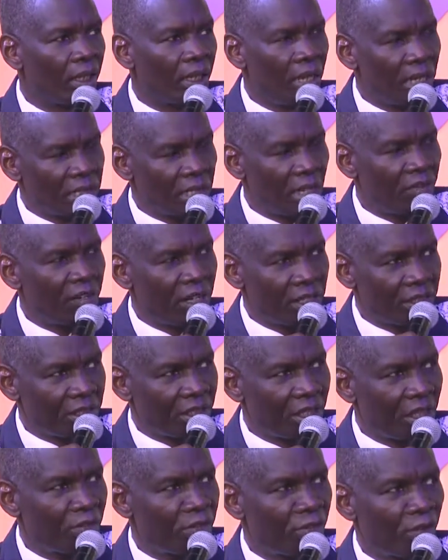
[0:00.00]
Let's have a
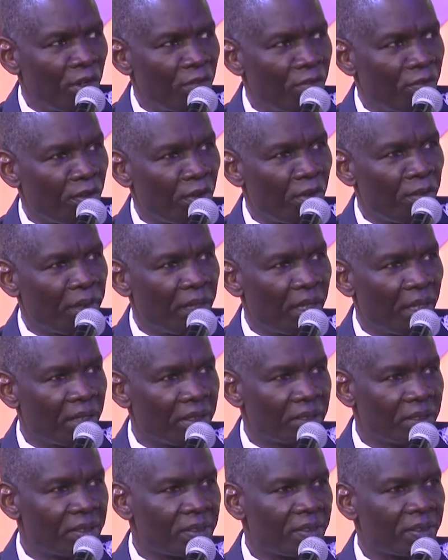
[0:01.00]
sing for a few
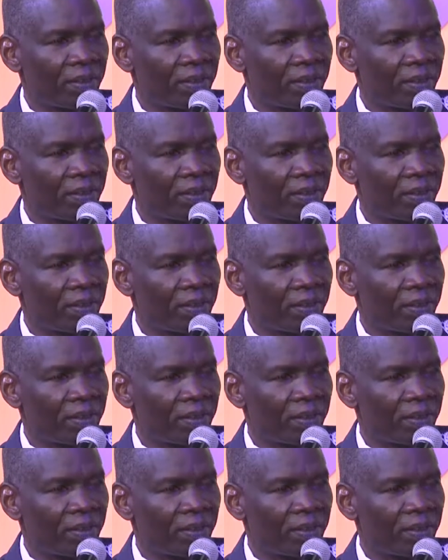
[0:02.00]
minutes.